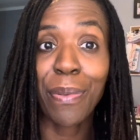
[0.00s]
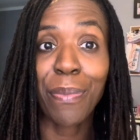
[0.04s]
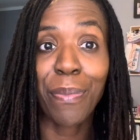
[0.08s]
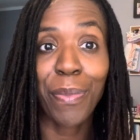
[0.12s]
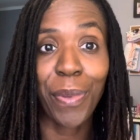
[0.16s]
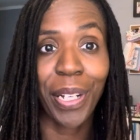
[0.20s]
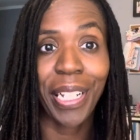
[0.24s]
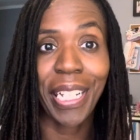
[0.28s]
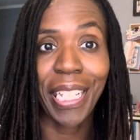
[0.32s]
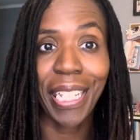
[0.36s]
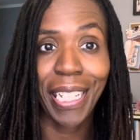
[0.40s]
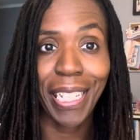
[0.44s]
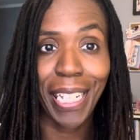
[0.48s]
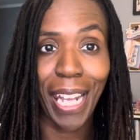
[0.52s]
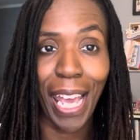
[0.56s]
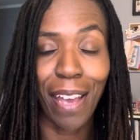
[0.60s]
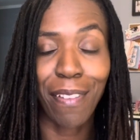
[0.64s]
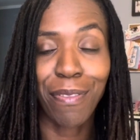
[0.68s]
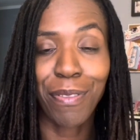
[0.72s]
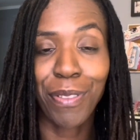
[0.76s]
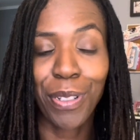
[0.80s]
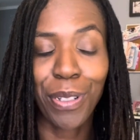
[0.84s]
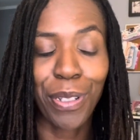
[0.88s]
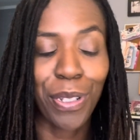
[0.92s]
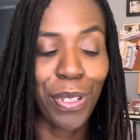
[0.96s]
morning, good
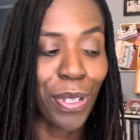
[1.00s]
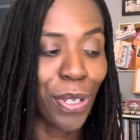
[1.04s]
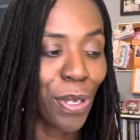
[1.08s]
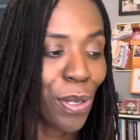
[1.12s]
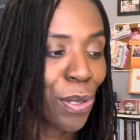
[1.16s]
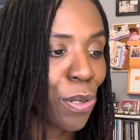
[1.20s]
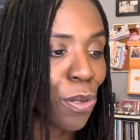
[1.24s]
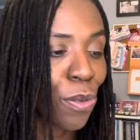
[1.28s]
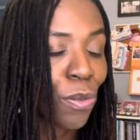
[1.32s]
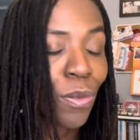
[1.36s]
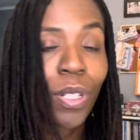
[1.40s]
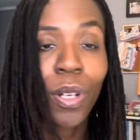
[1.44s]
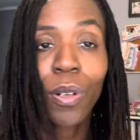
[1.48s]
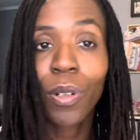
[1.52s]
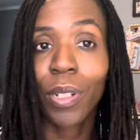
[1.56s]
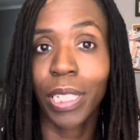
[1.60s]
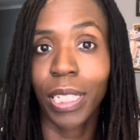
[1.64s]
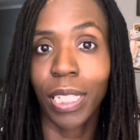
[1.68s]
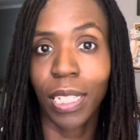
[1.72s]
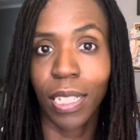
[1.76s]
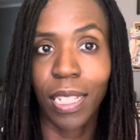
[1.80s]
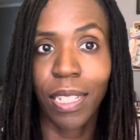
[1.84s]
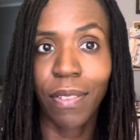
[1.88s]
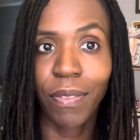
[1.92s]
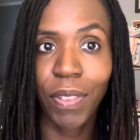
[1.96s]
afternoon, or
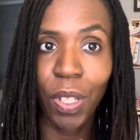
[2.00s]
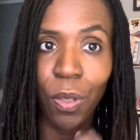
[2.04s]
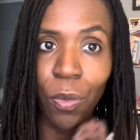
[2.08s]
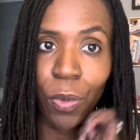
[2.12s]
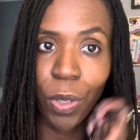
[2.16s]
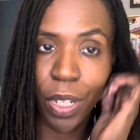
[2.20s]
good evening,